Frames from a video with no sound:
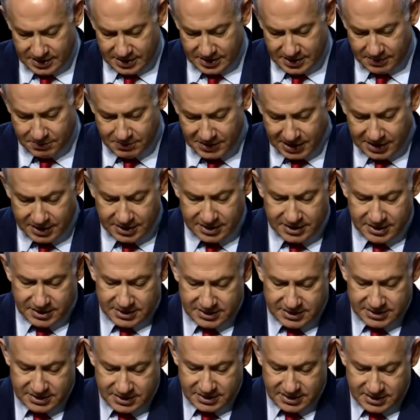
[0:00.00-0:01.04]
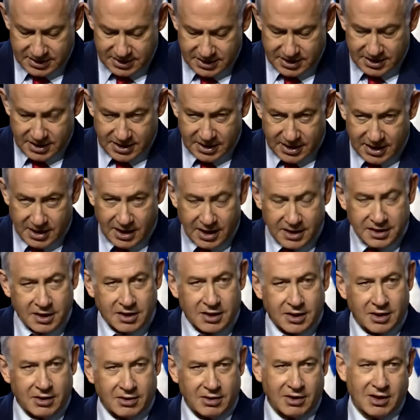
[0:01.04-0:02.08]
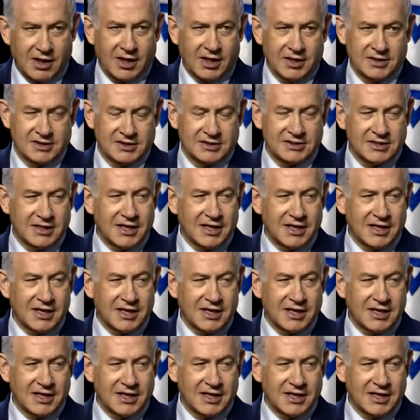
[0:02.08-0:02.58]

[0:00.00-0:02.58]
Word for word: in many deeds. And I think our alliance is